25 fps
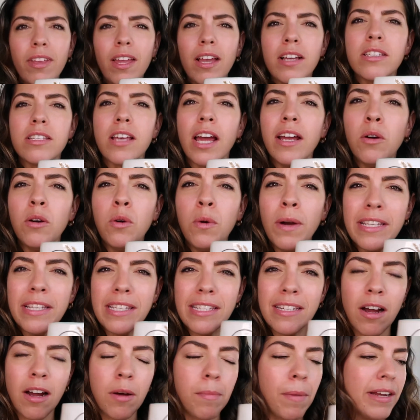So I always
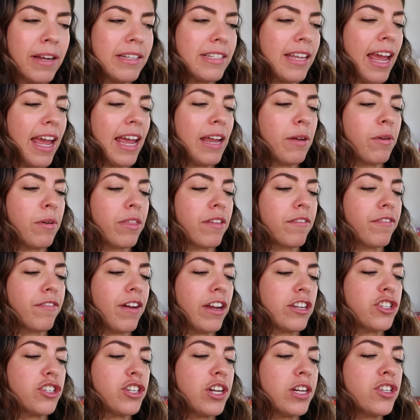start my day with a
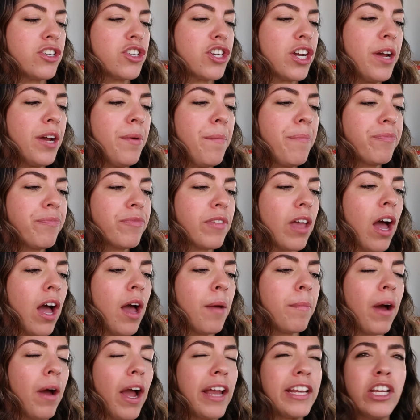fresh ginger.
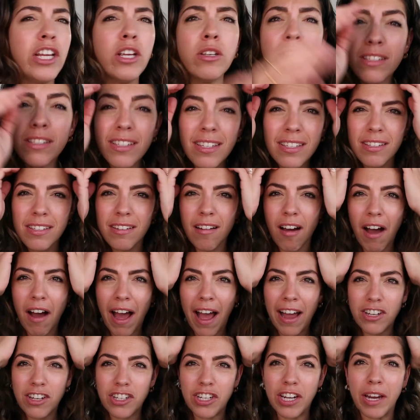I used to start
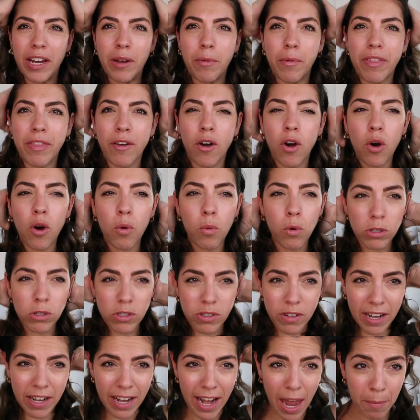actually with a hot
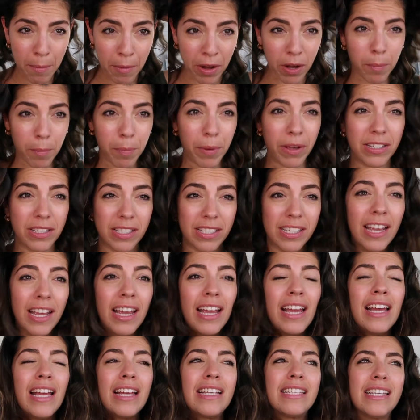water and lemon, but
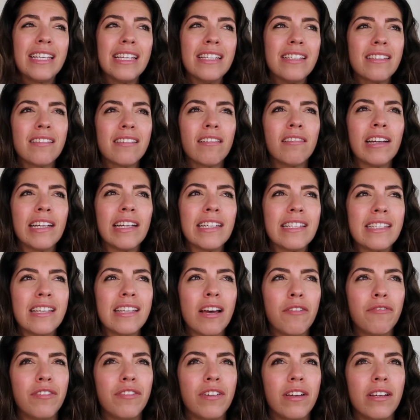since I
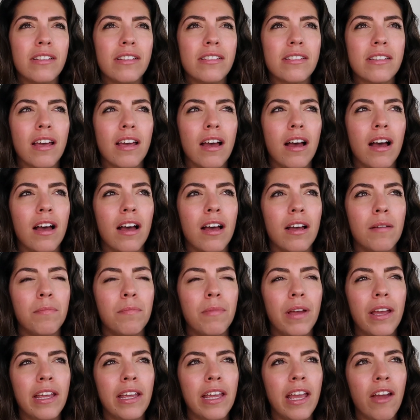suffered
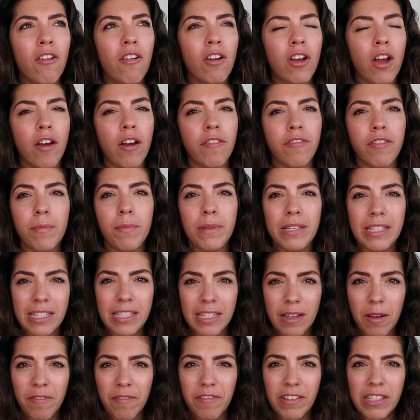a year ago from a
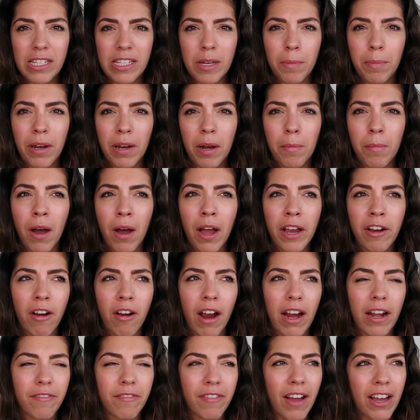vestibular
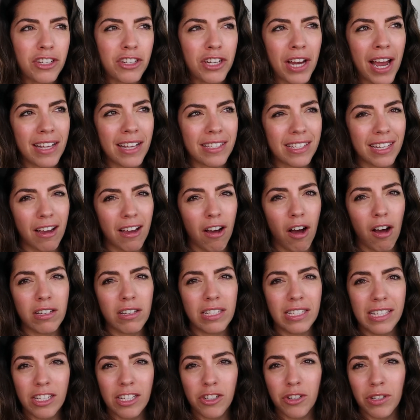migraine, I've actually had to cut
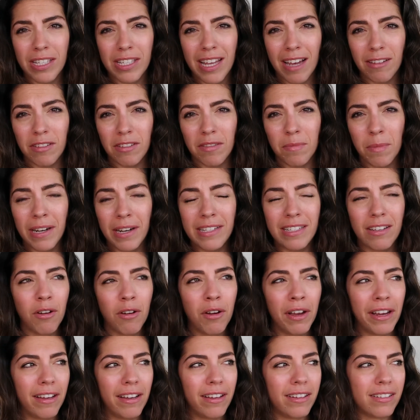citrus out of my
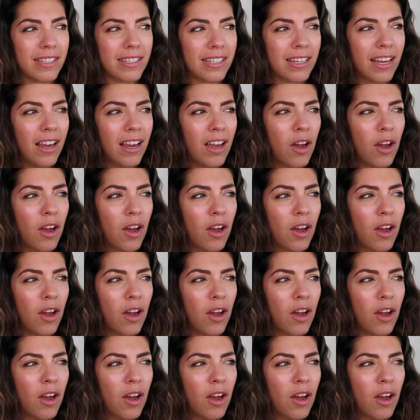diet,